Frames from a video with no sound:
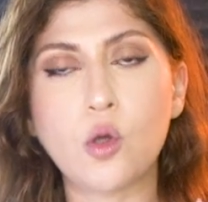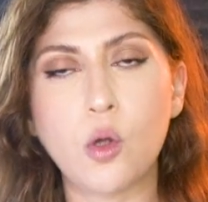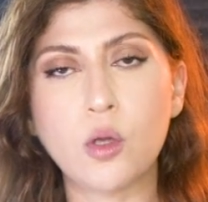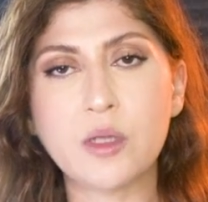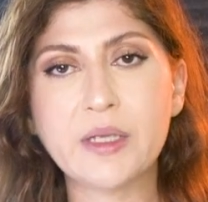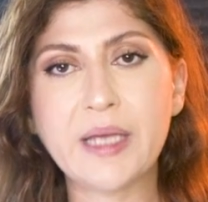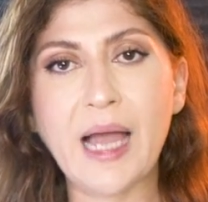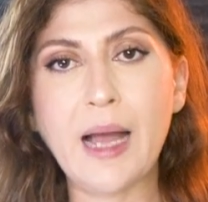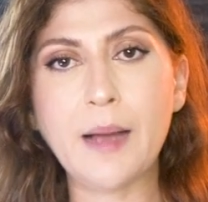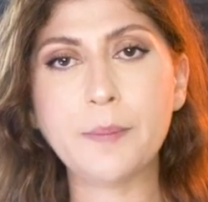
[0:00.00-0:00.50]
all
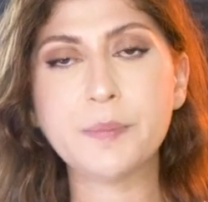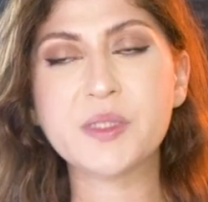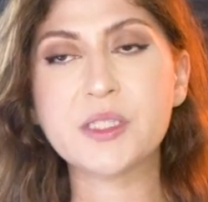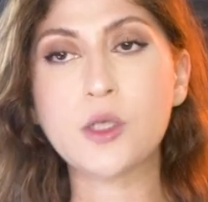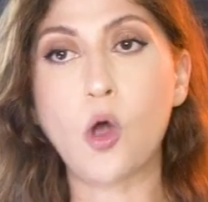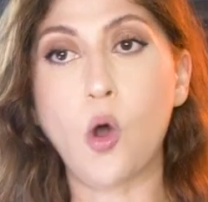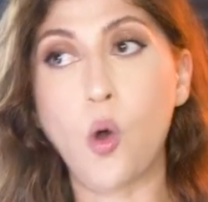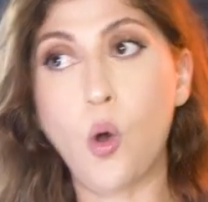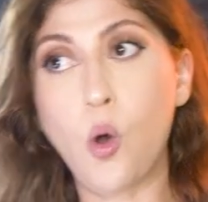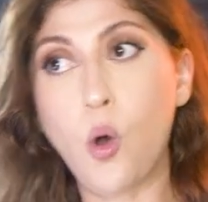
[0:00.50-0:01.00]
caps
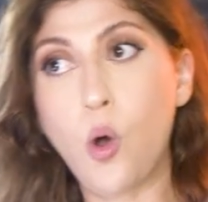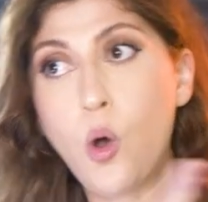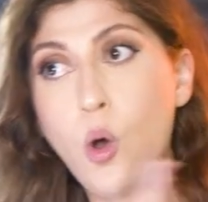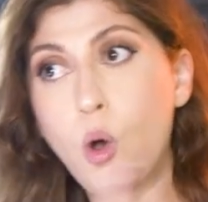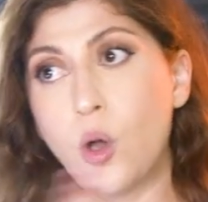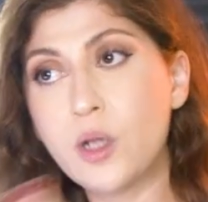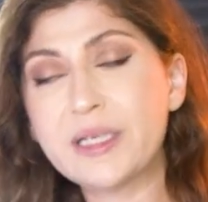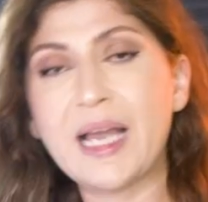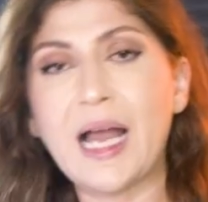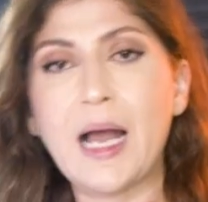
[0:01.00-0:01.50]

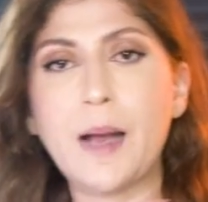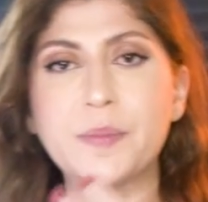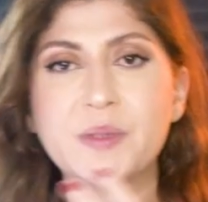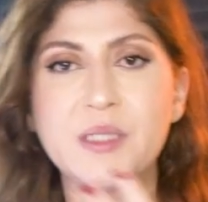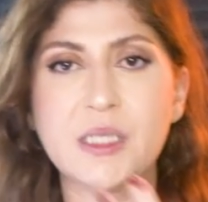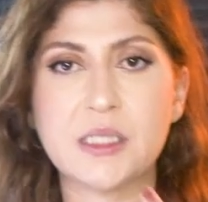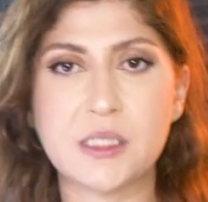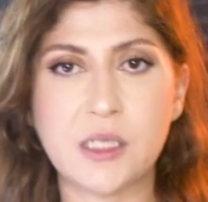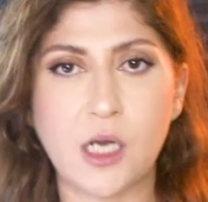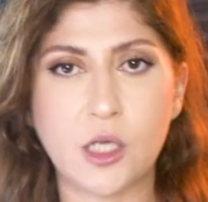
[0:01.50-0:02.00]

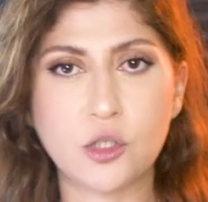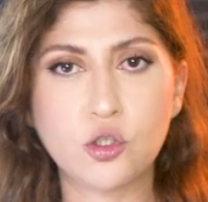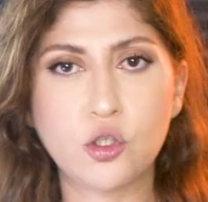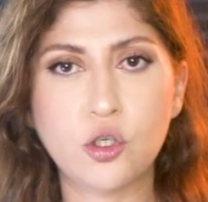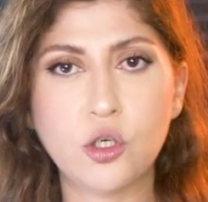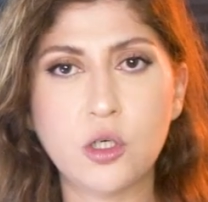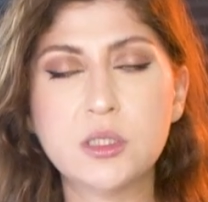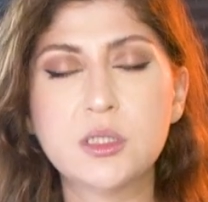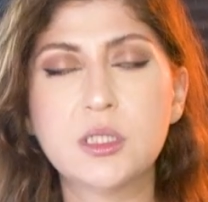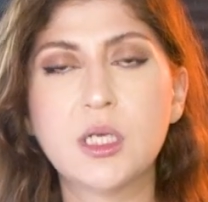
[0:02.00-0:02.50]
is not
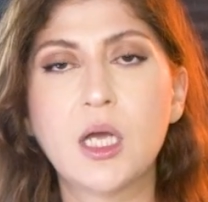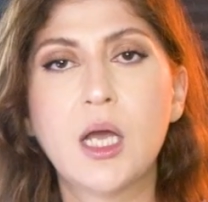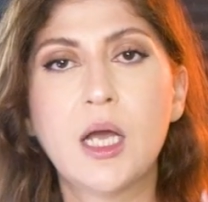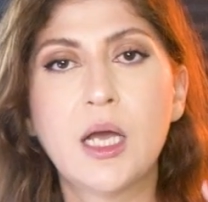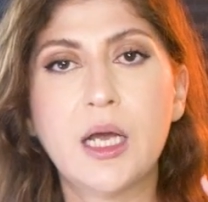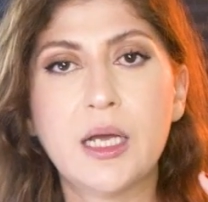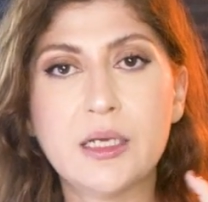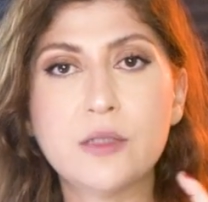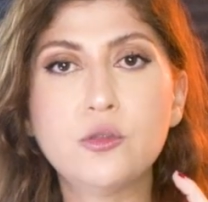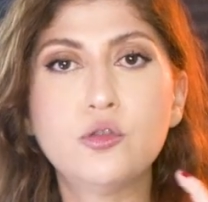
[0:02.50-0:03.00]
good.
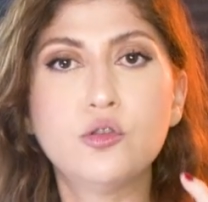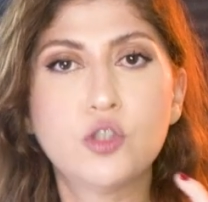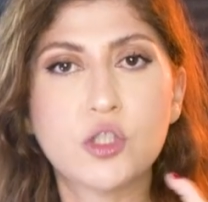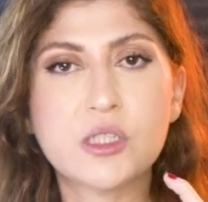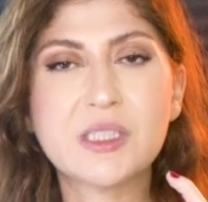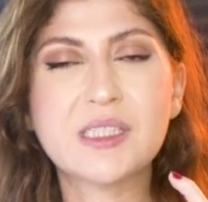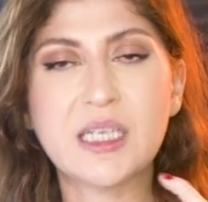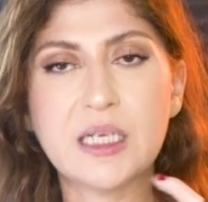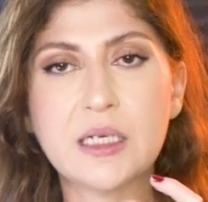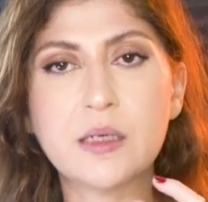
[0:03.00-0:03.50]
You
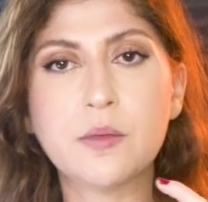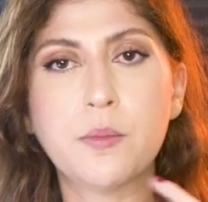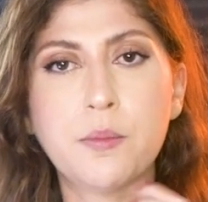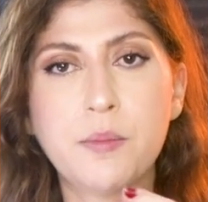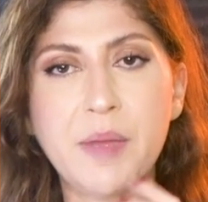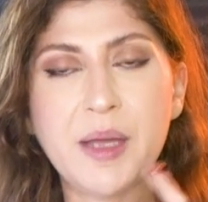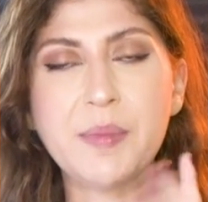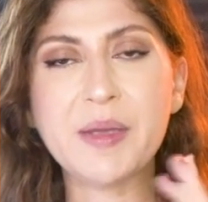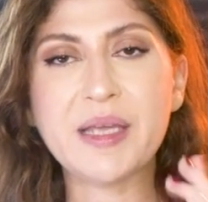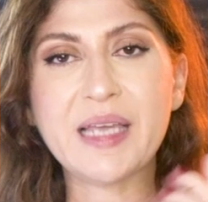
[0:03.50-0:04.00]
just can
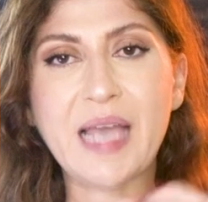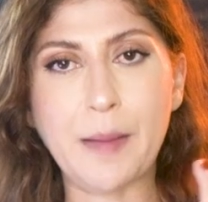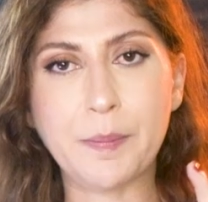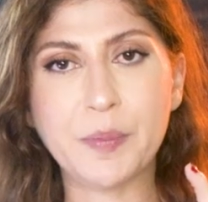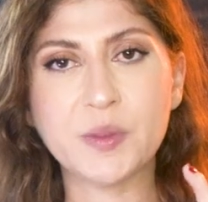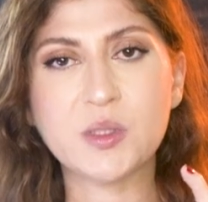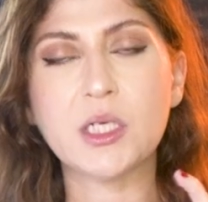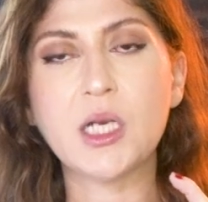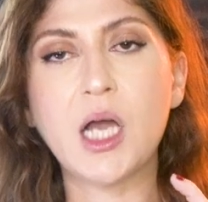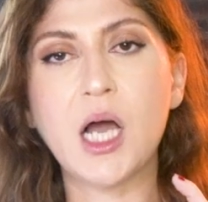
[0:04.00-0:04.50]
maybe
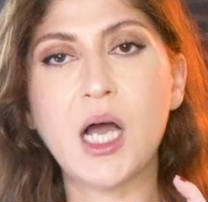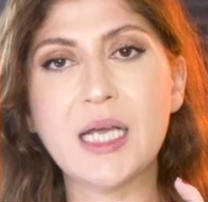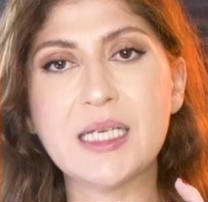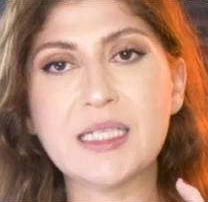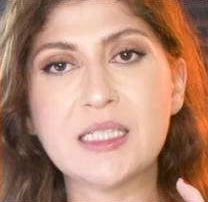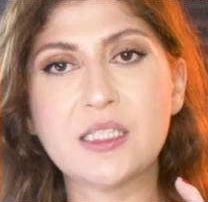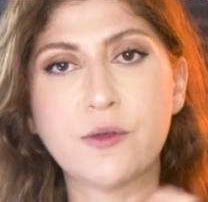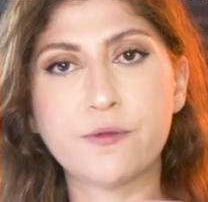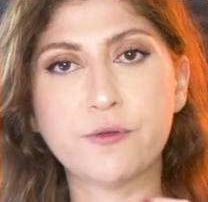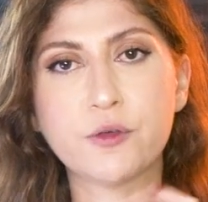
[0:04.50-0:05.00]

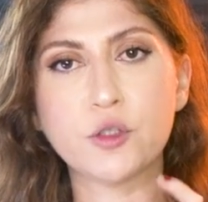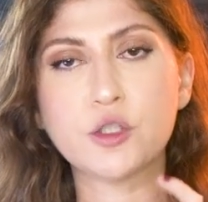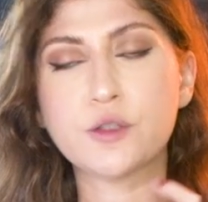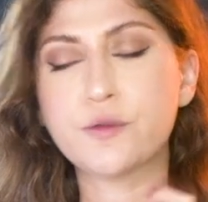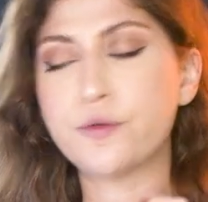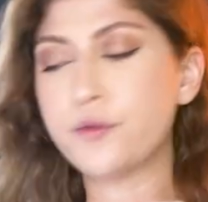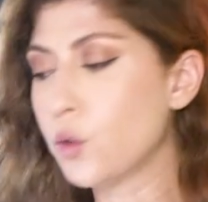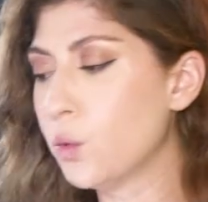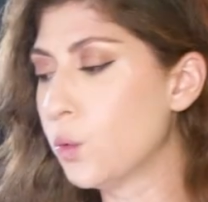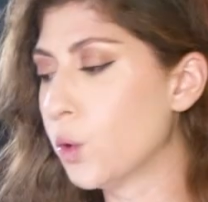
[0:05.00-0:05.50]
capitalize the first few